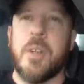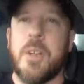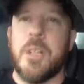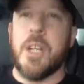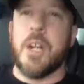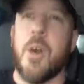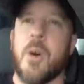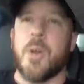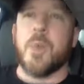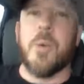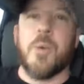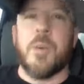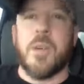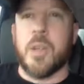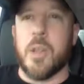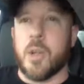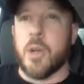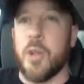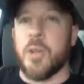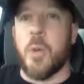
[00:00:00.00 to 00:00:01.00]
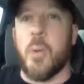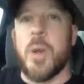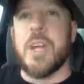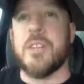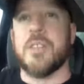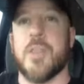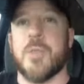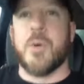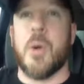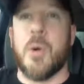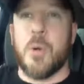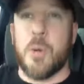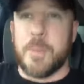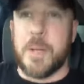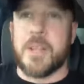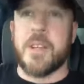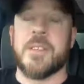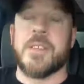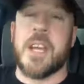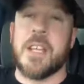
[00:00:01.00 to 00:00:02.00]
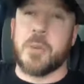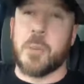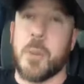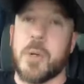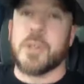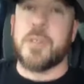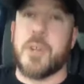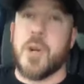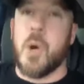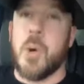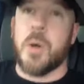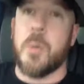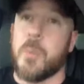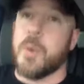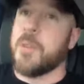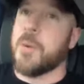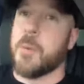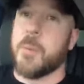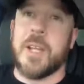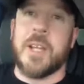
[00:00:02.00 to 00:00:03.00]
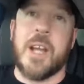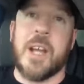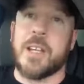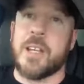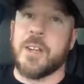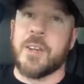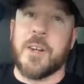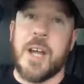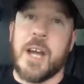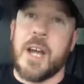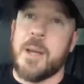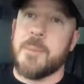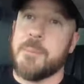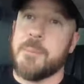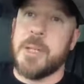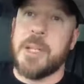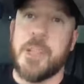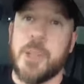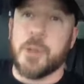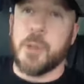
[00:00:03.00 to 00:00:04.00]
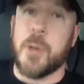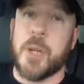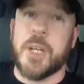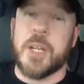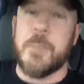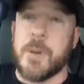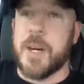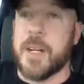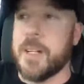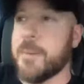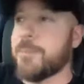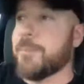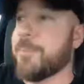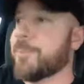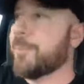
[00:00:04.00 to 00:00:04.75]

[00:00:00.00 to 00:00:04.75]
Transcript: you know, learn the ways of old because that's where it's going, whether we like it or not, me, you, or anybody.